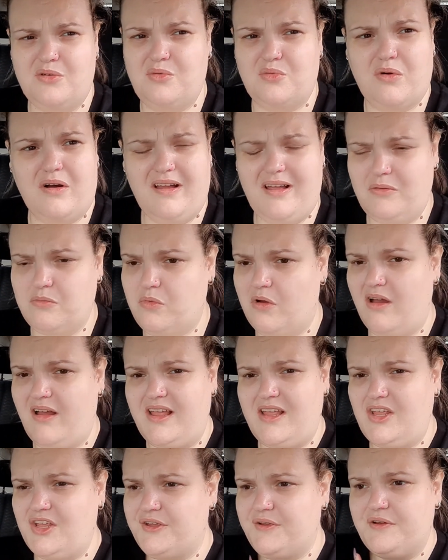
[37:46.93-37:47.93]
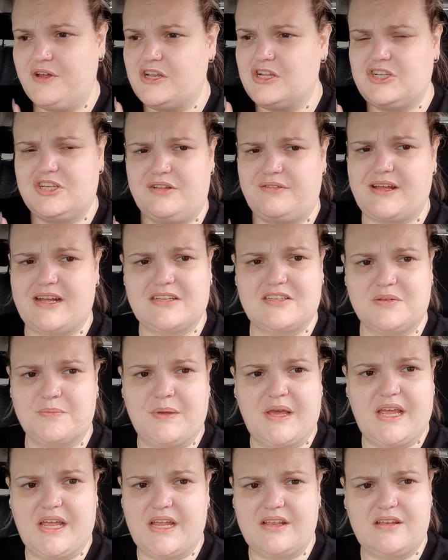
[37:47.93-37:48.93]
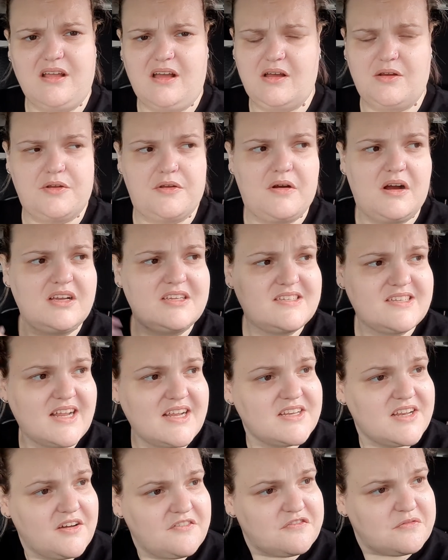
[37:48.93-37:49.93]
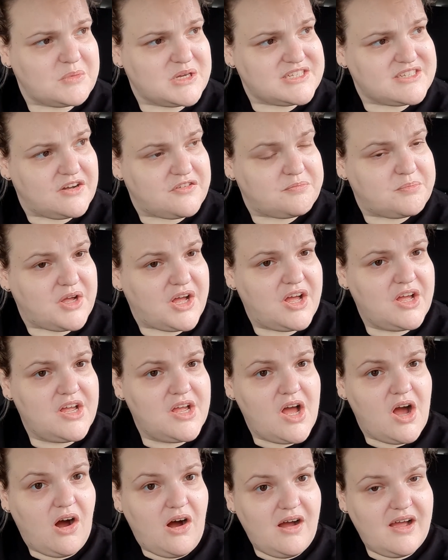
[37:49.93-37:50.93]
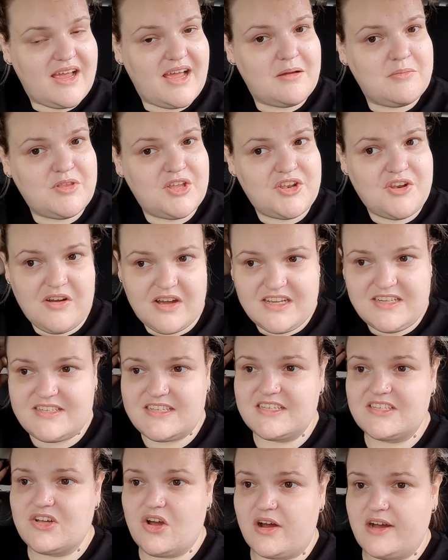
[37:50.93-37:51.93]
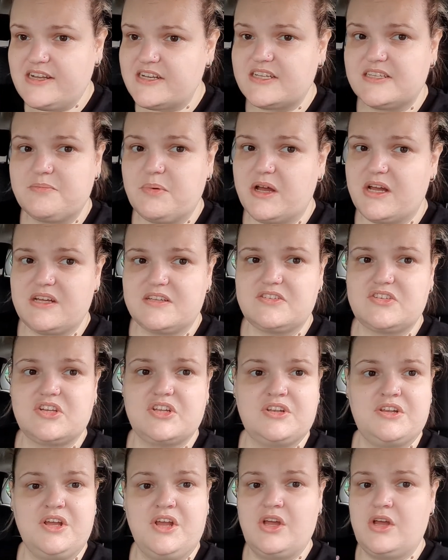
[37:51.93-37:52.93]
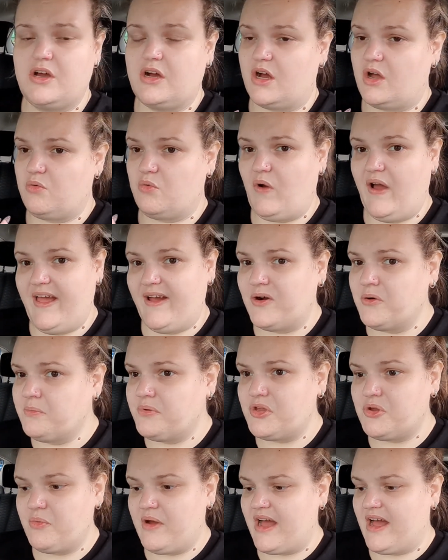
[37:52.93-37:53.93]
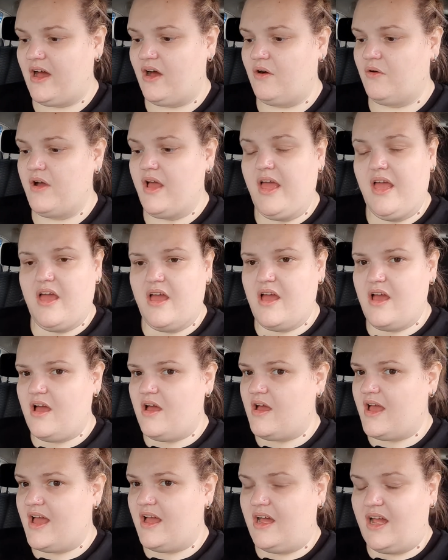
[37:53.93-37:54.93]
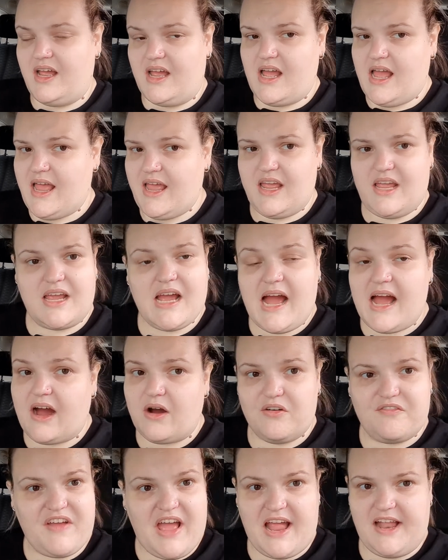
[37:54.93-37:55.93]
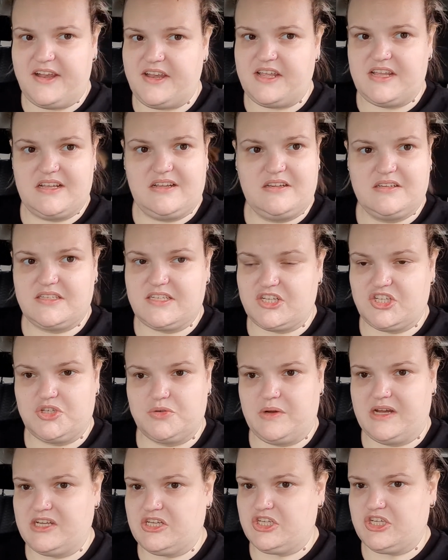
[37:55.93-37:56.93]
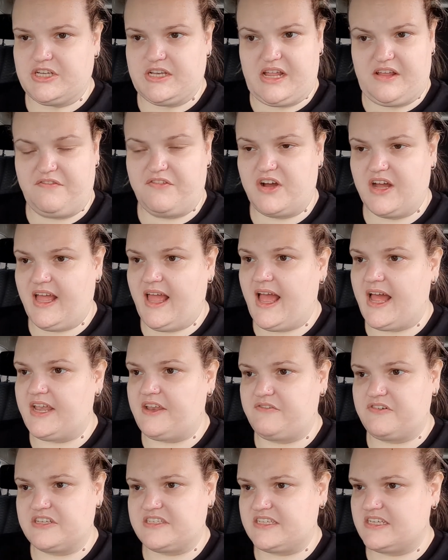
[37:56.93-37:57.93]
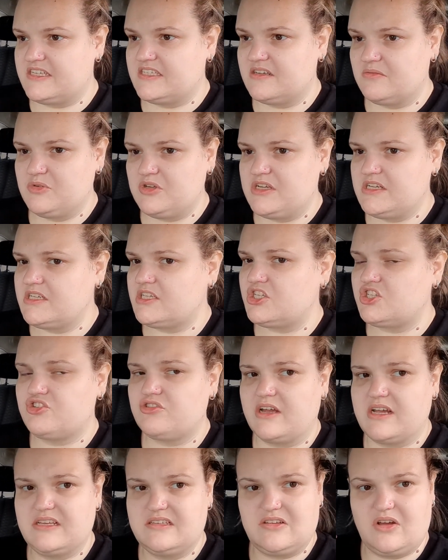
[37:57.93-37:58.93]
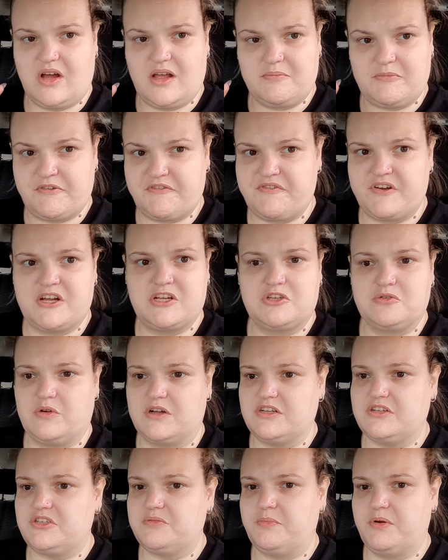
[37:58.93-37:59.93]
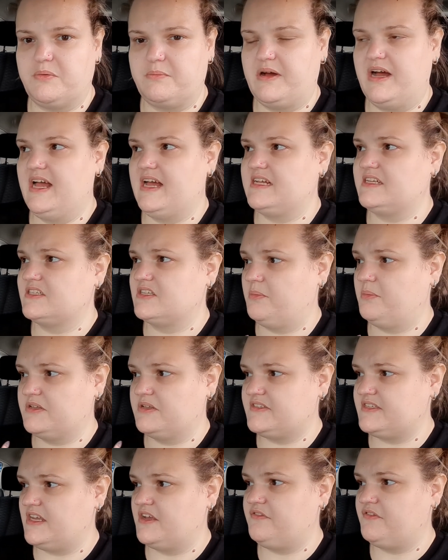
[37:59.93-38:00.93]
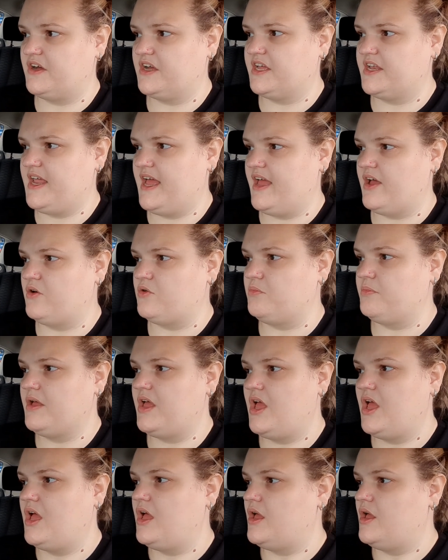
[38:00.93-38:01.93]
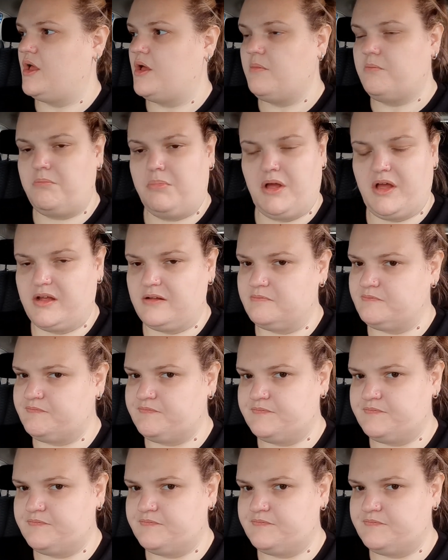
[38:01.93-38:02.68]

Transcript: why are you going to do that to me? No, I stand up for myself, but I am the nicest, kindest person. I will help you out of any situation if I can. If I see someone in distress, I'm the first one to put my hand up and see if I can help. But